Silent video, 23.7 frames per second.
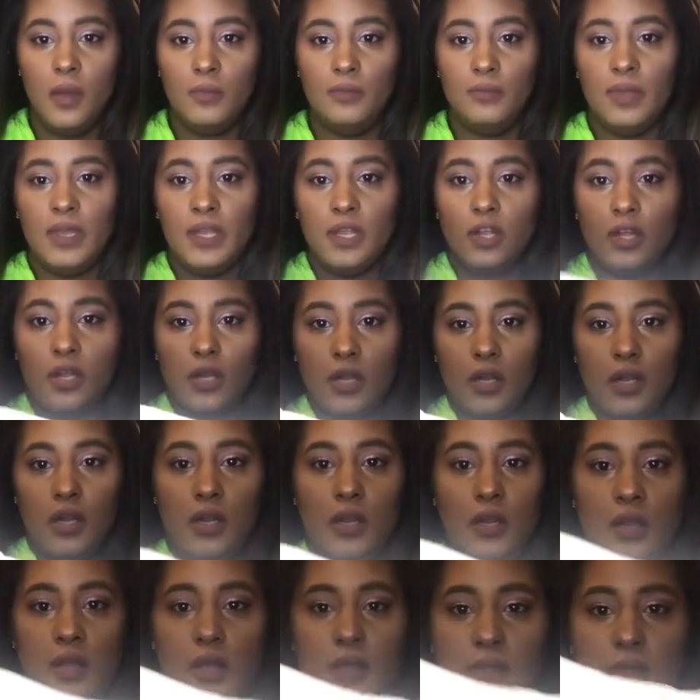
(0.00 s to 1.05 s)

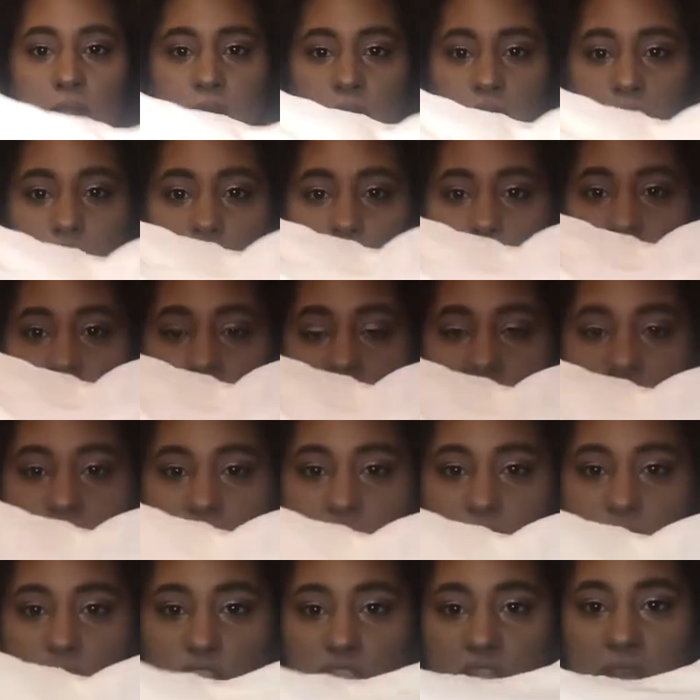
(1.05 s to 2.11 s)
bigger, that are a little bit
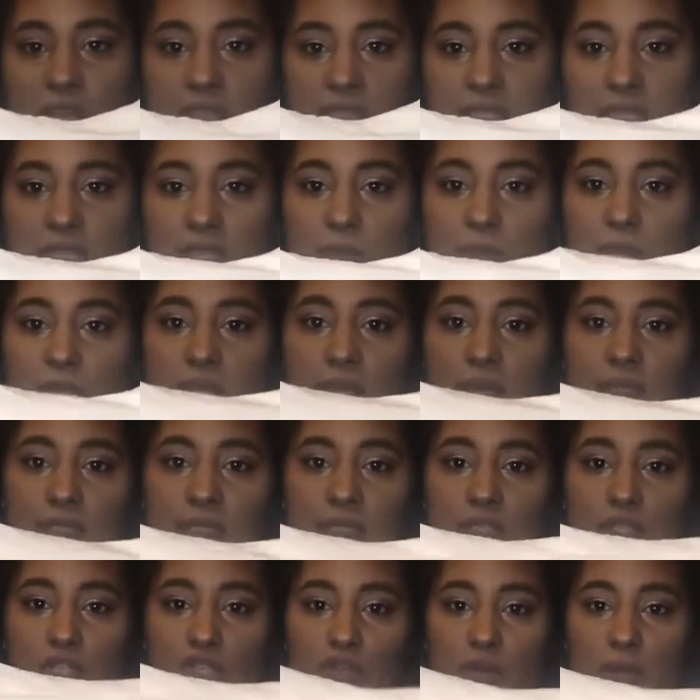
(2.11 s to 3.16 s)
heavier chested, because
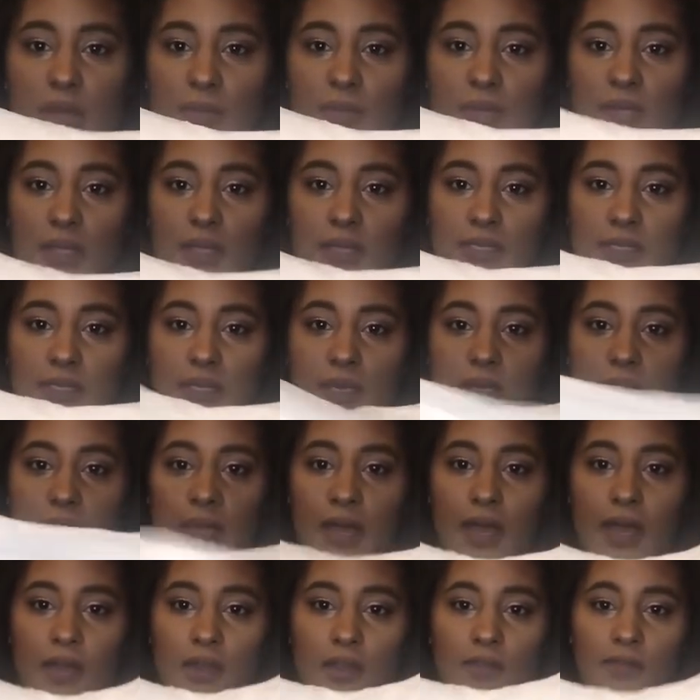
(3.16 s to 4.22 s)
the draping is going to
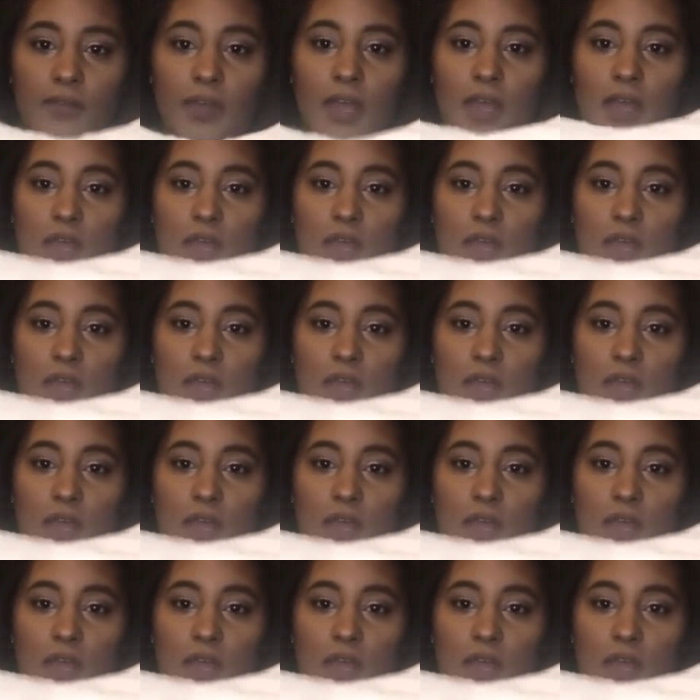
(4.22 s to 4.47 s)
kind of